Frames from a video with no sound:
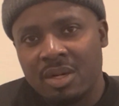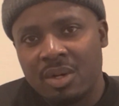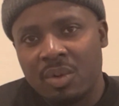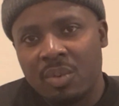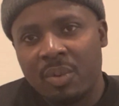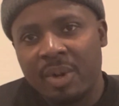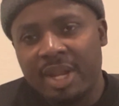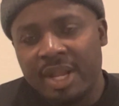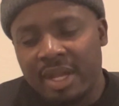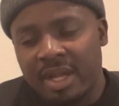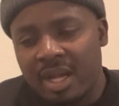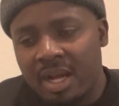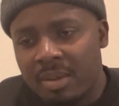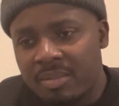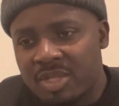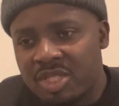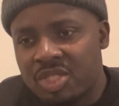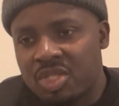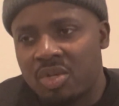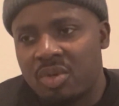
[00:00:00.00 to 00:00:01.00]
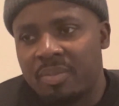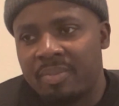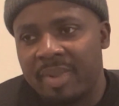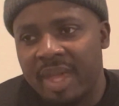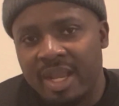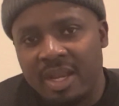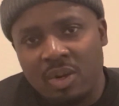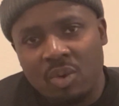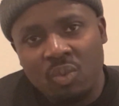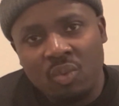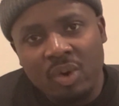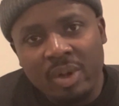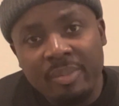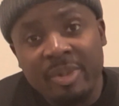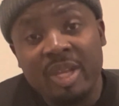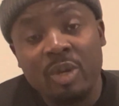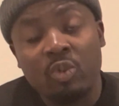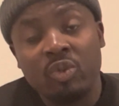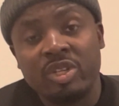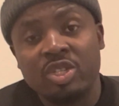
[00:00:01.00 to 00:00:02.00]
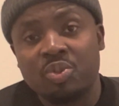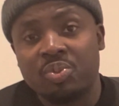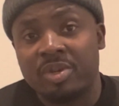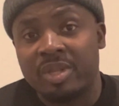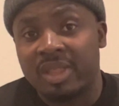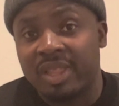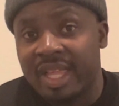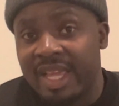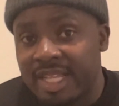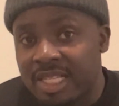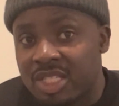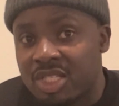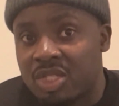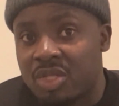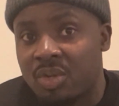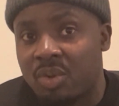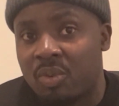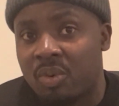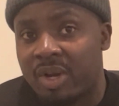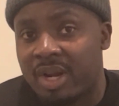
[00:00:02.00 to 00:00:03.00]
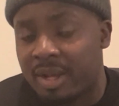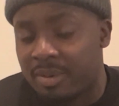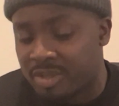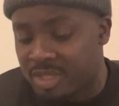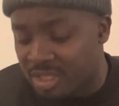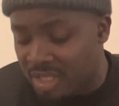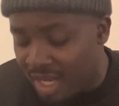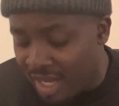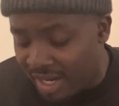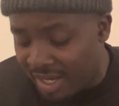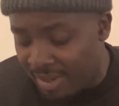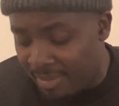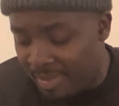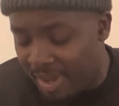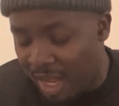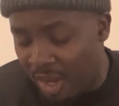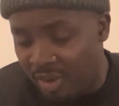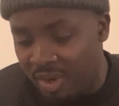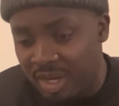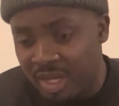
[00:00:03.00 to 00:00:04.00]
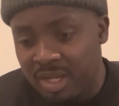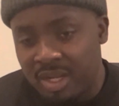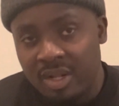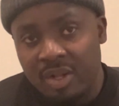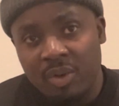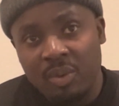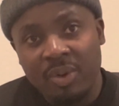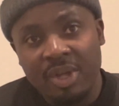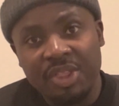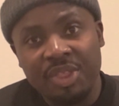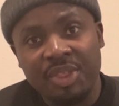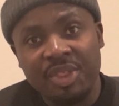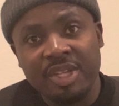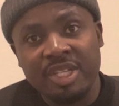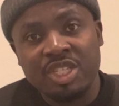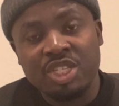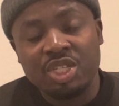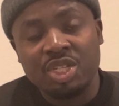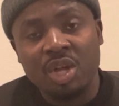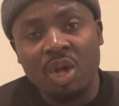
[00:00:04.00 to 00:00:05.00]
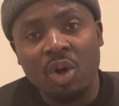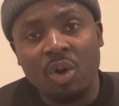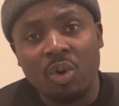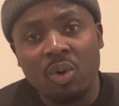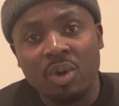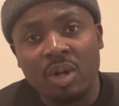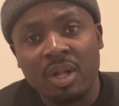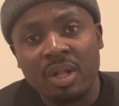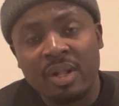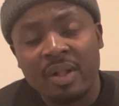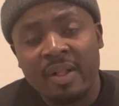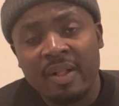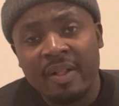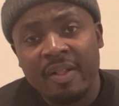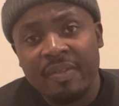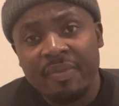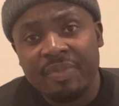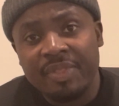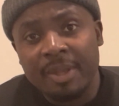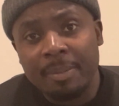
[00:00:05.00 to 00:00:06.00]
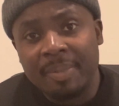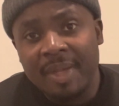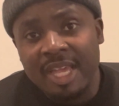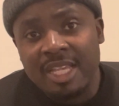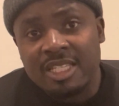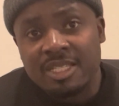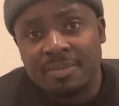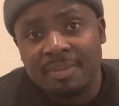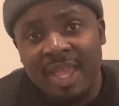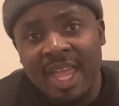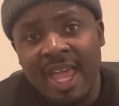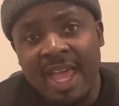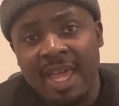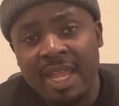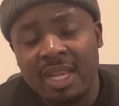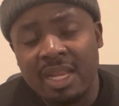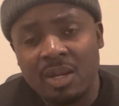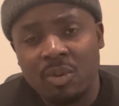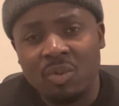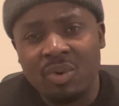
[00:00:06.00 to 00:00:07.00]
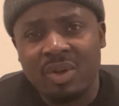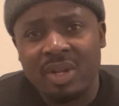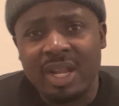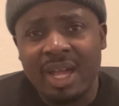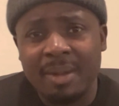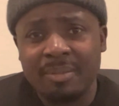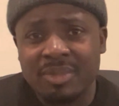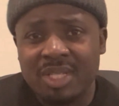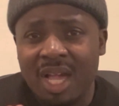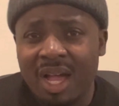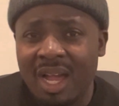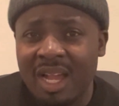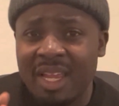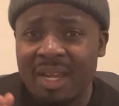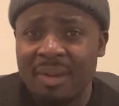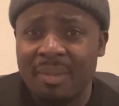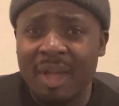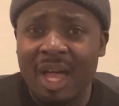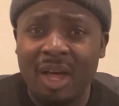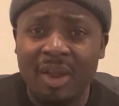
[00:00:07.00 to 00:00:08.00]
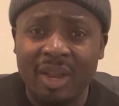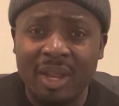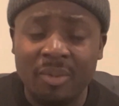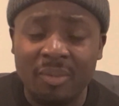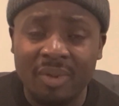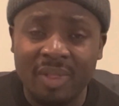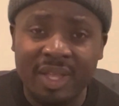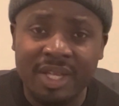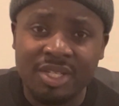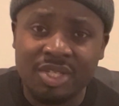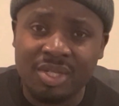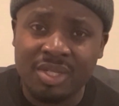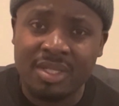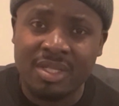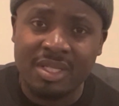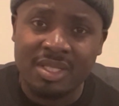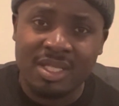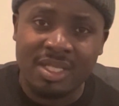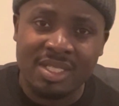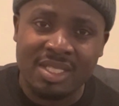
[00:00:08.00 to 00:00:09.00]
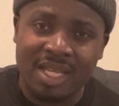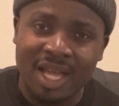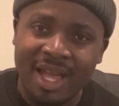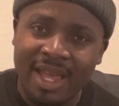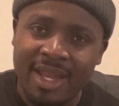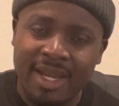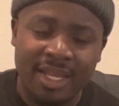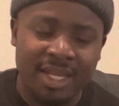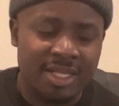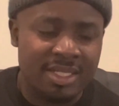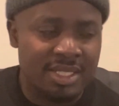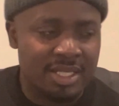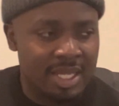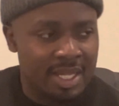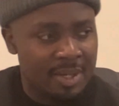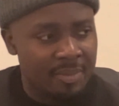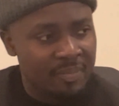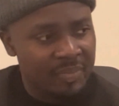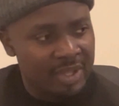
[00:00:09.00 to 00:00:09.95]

when it comes to men and women, which relates to what I was talking about with this show, The Best Man, and what I'm talking about in relation to society, is that